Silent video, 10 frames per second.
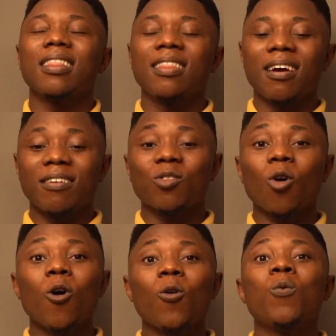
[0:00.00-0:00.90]
there is
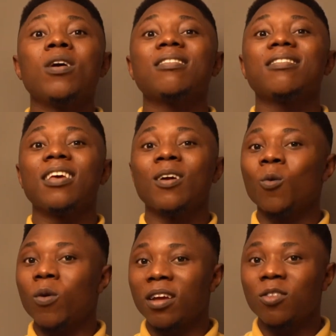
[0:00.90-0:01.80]
always a
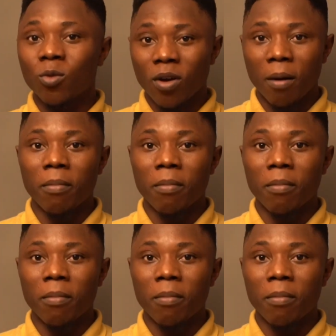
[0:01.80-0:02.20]
way to go